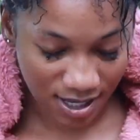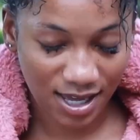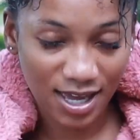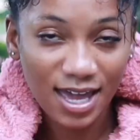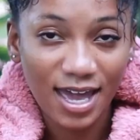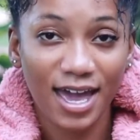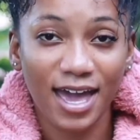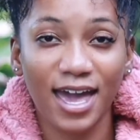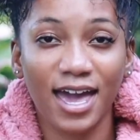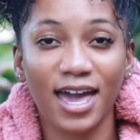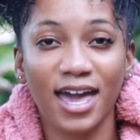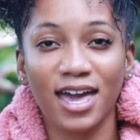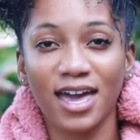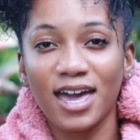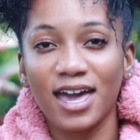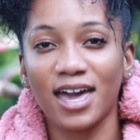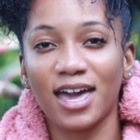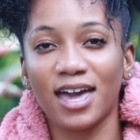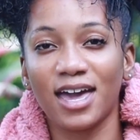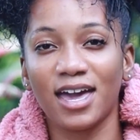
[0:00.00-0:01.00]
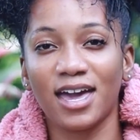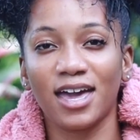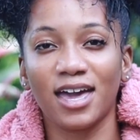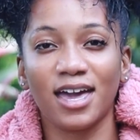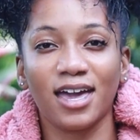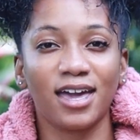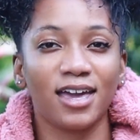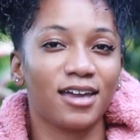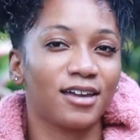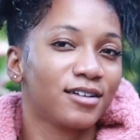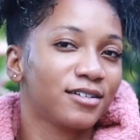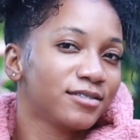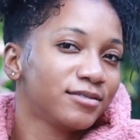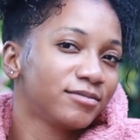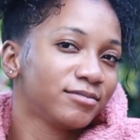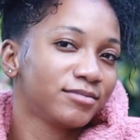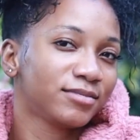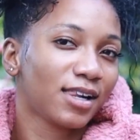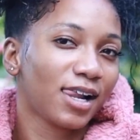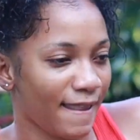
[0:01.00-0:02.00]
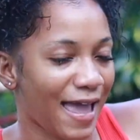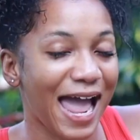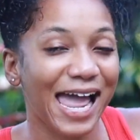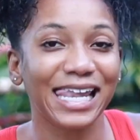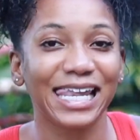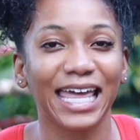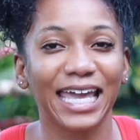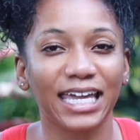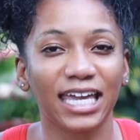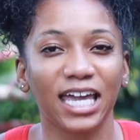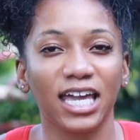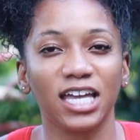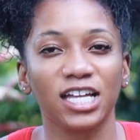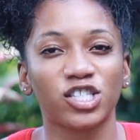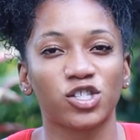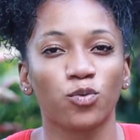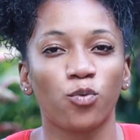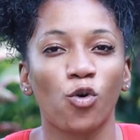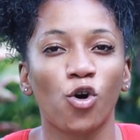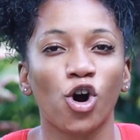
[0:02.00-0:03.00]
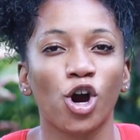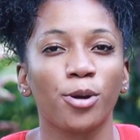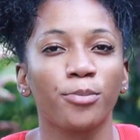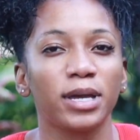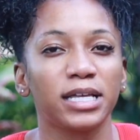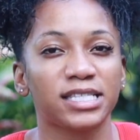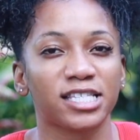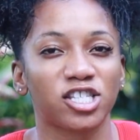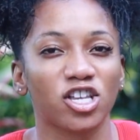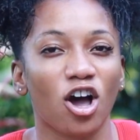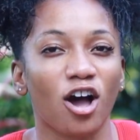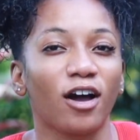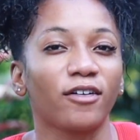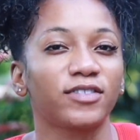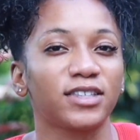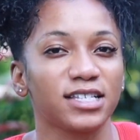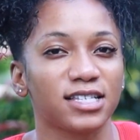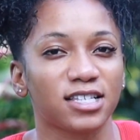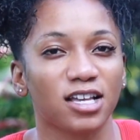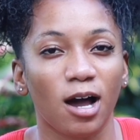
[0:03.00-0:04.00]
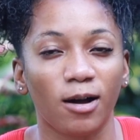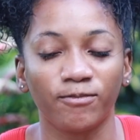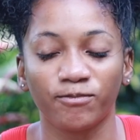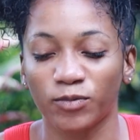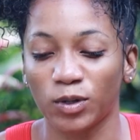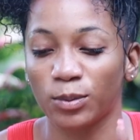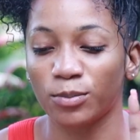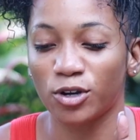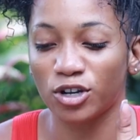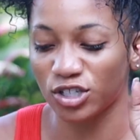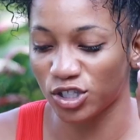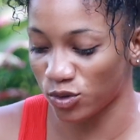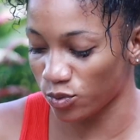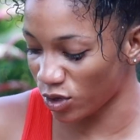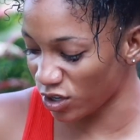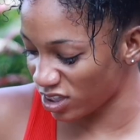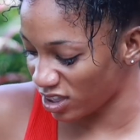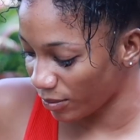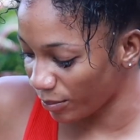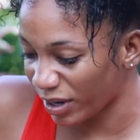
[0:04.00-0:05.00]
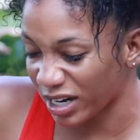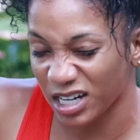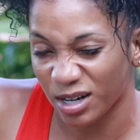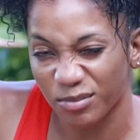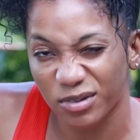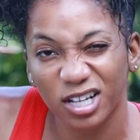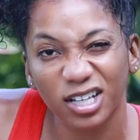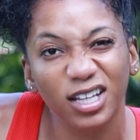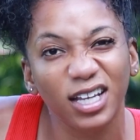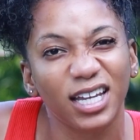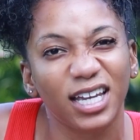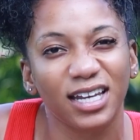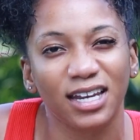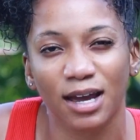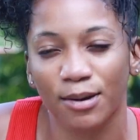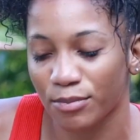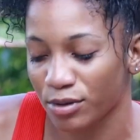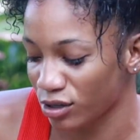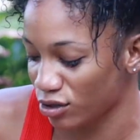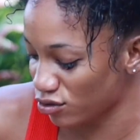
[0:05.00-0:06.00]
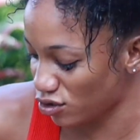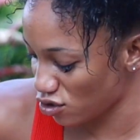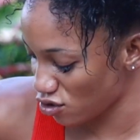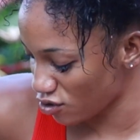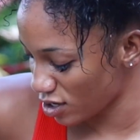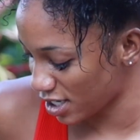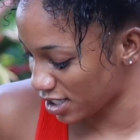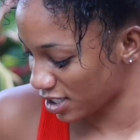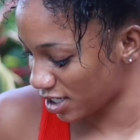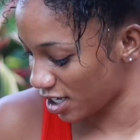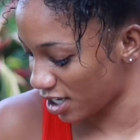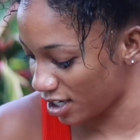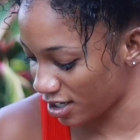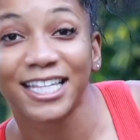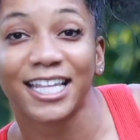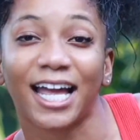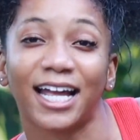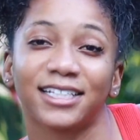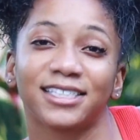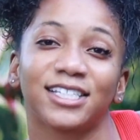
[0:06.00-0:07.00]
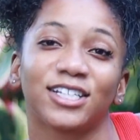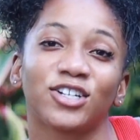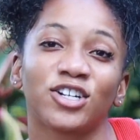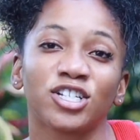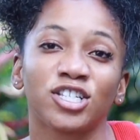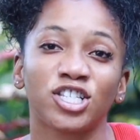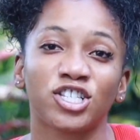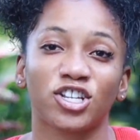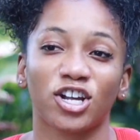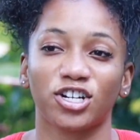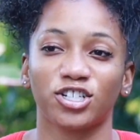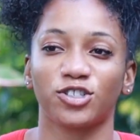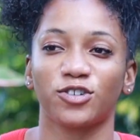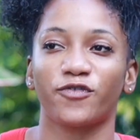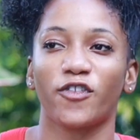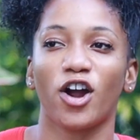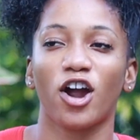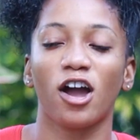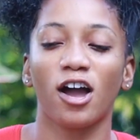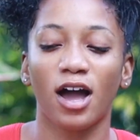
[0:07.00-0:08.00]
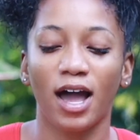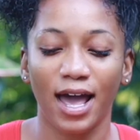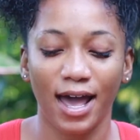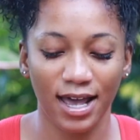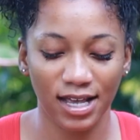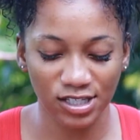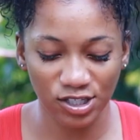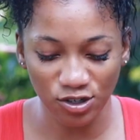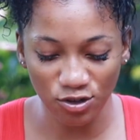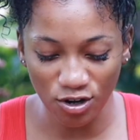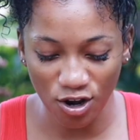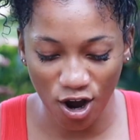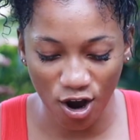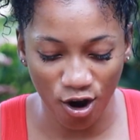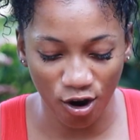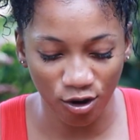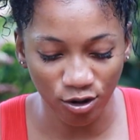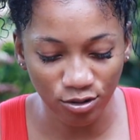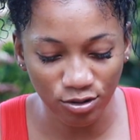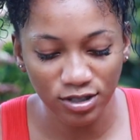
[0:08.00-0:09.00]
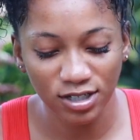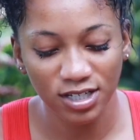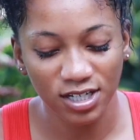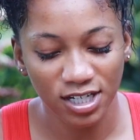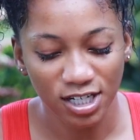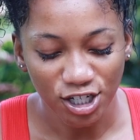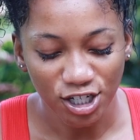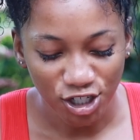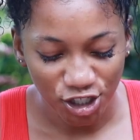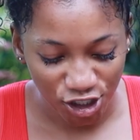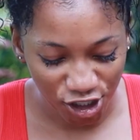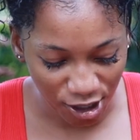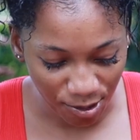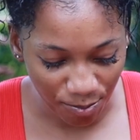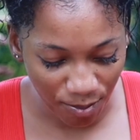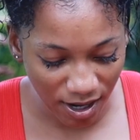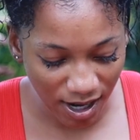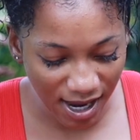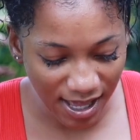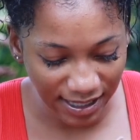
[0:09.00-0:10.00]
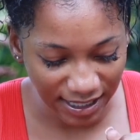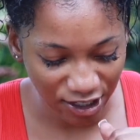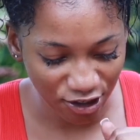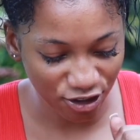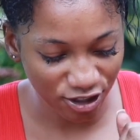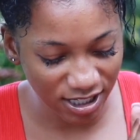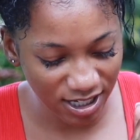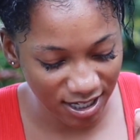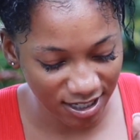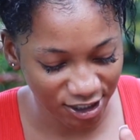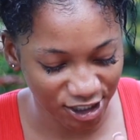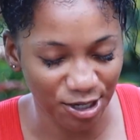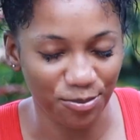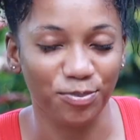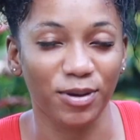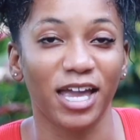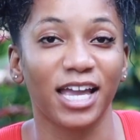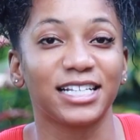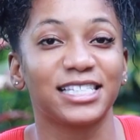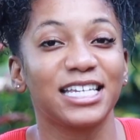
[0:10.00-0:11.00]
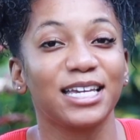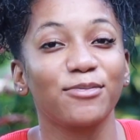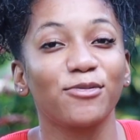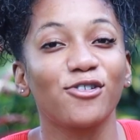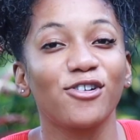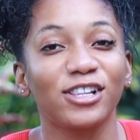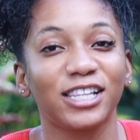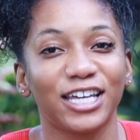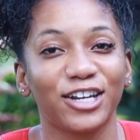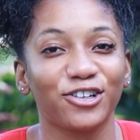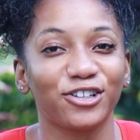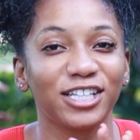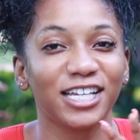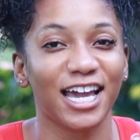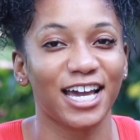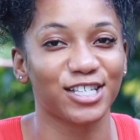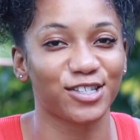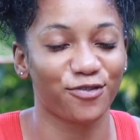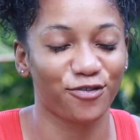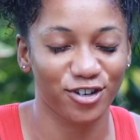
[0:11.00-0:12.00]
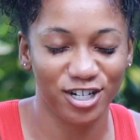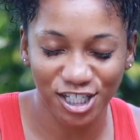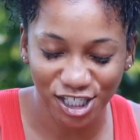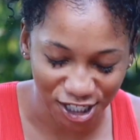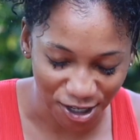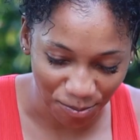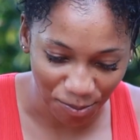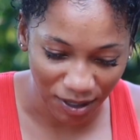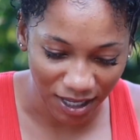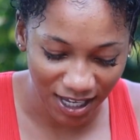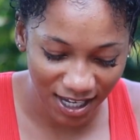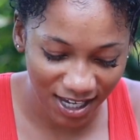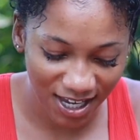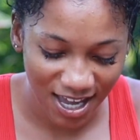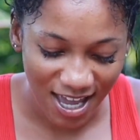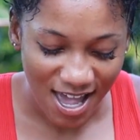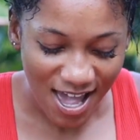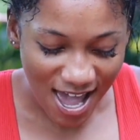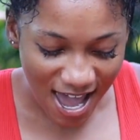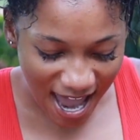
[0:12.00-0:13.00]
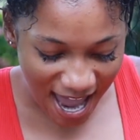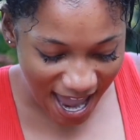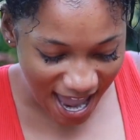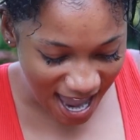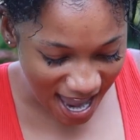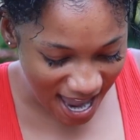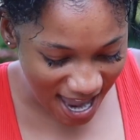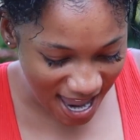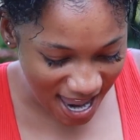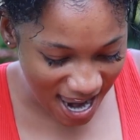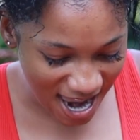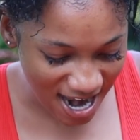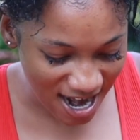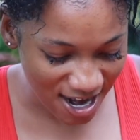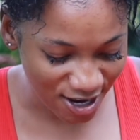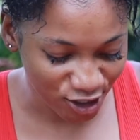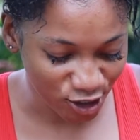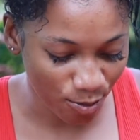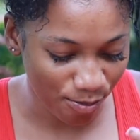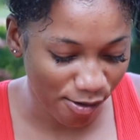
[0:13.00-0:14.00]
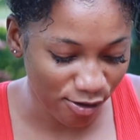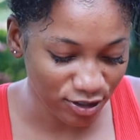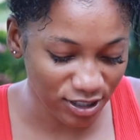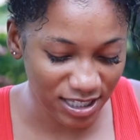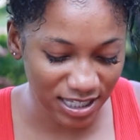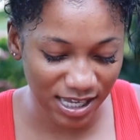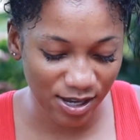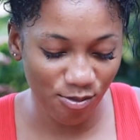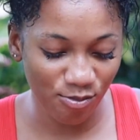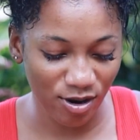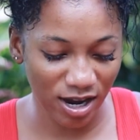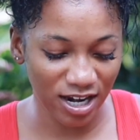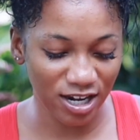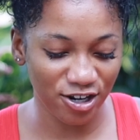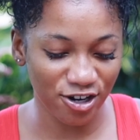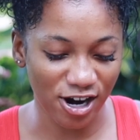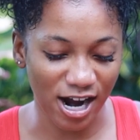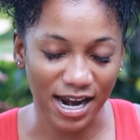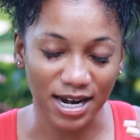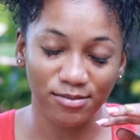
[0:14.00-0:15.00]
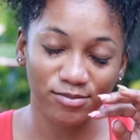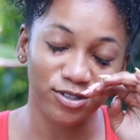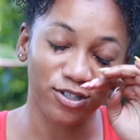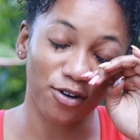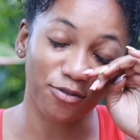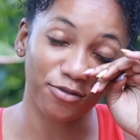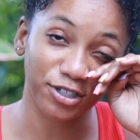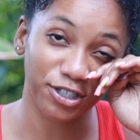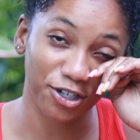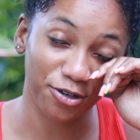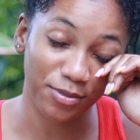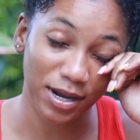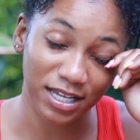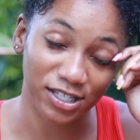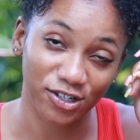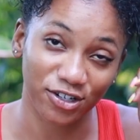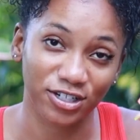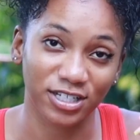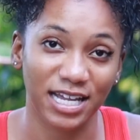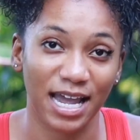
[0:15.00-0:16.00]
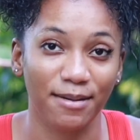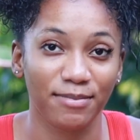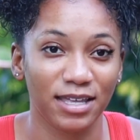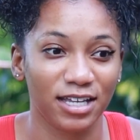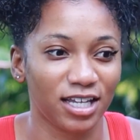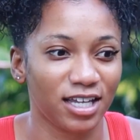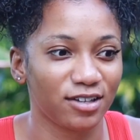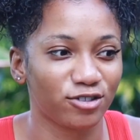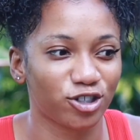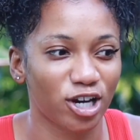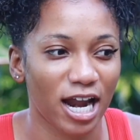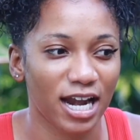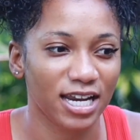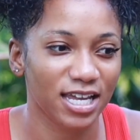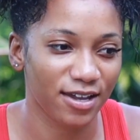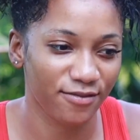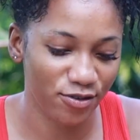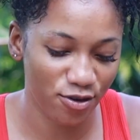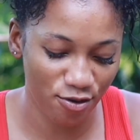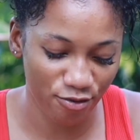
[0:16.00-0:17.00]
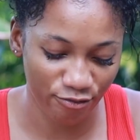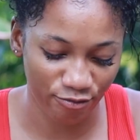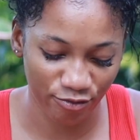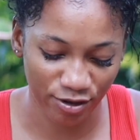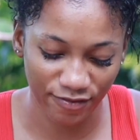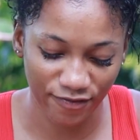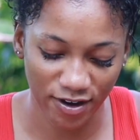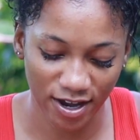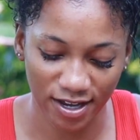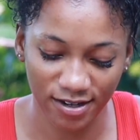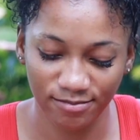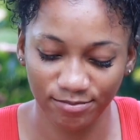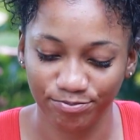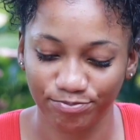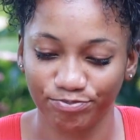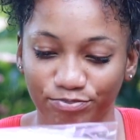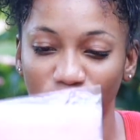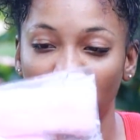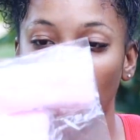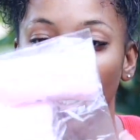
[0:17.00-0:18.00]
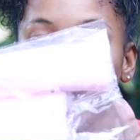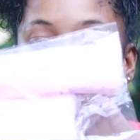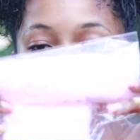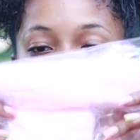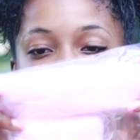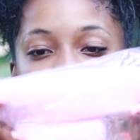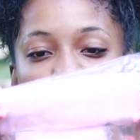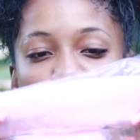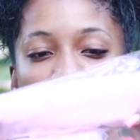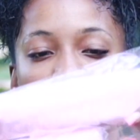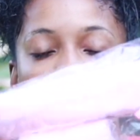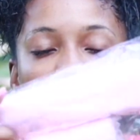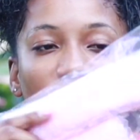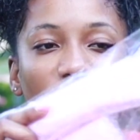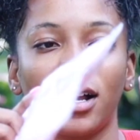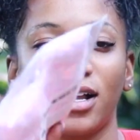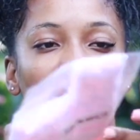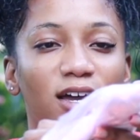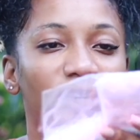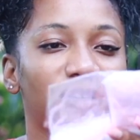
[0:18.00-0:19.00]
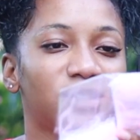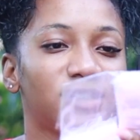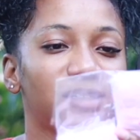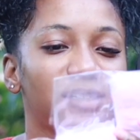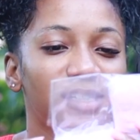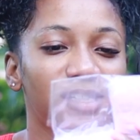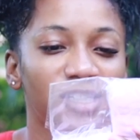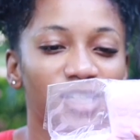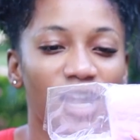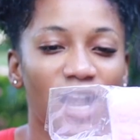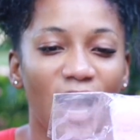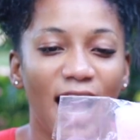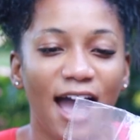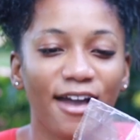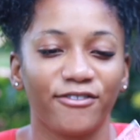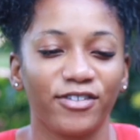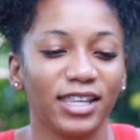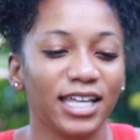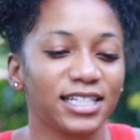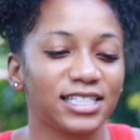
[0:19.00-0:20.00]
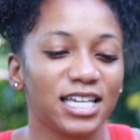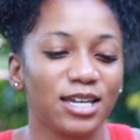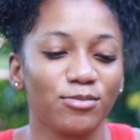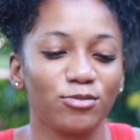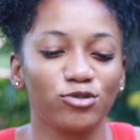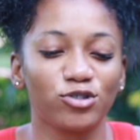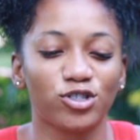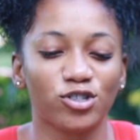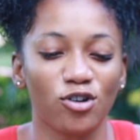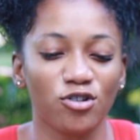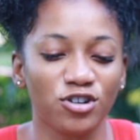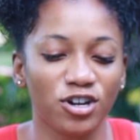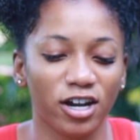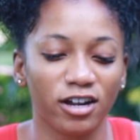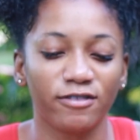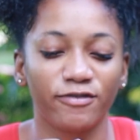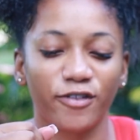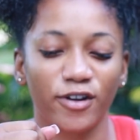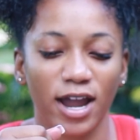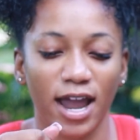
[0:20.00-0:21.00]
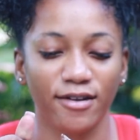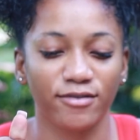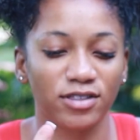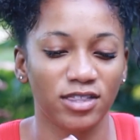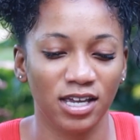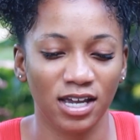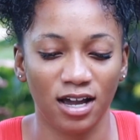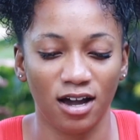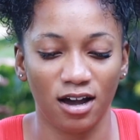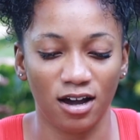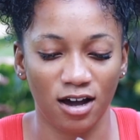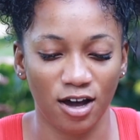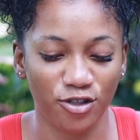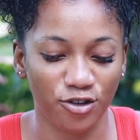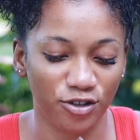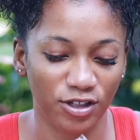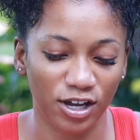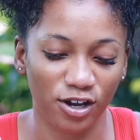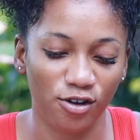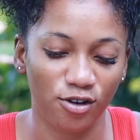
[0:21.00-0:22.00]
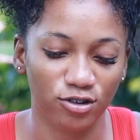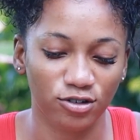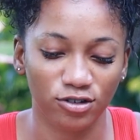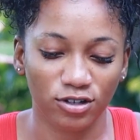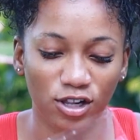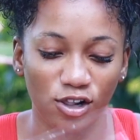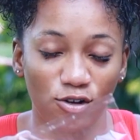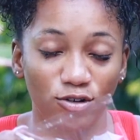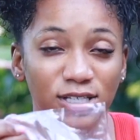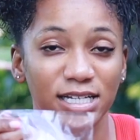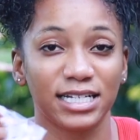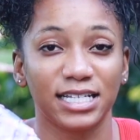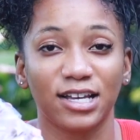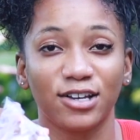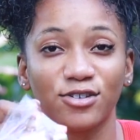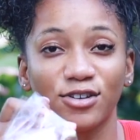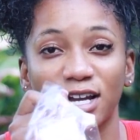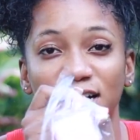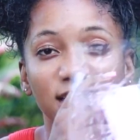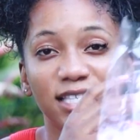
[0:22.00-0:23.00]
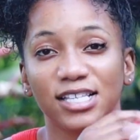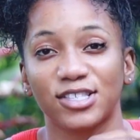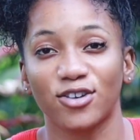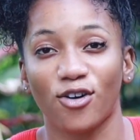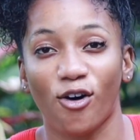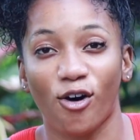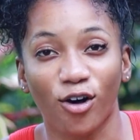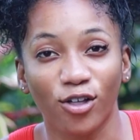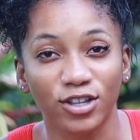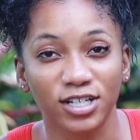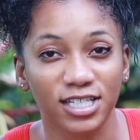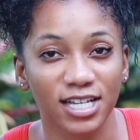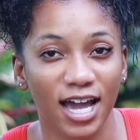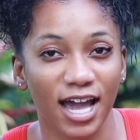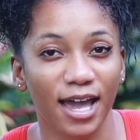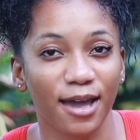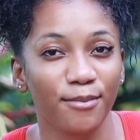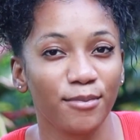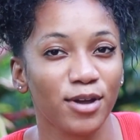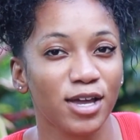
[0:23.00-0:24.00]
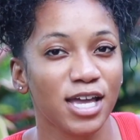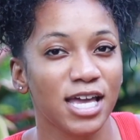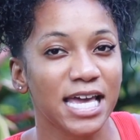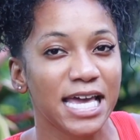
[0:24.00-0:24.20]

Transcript: Yay! I like it. It's warm, it's soft, it's comfortable, it's worth the money. I'm gonna link it down below so you guys can. That's a good start so far. As you know, shipping literally, shipping. Temu literally has free shipping and supposedly when your items don't return by a certain time, they get, try to give you a refund. Cool. I feel like Temu's so good for everything other than clothes. I tell you guys this all the time.